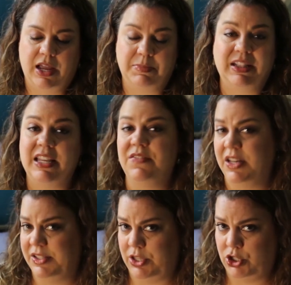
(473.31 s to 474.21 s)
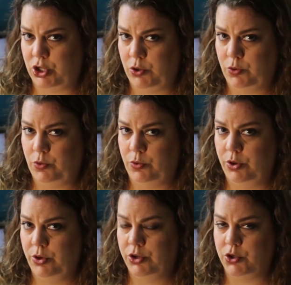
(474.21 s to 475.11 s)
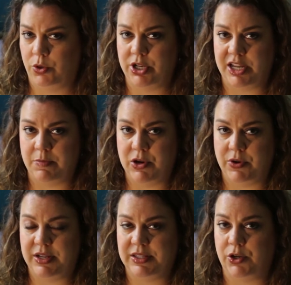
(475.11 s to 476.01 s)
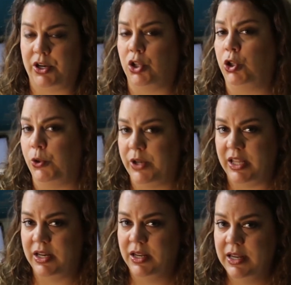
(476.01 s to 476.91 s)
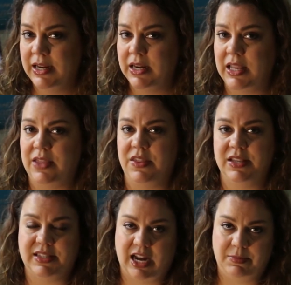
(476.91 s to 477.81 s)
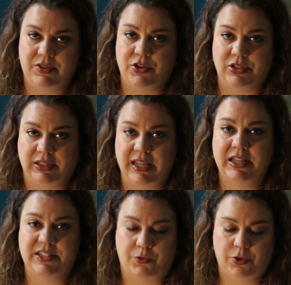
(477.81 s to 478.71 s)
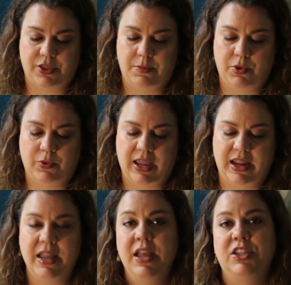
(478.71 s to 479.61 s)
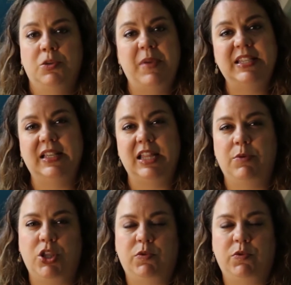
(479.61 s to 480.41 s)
believe that it's the 2 short documentaries that are included in the assignment. There's links for them, okay? So basically what you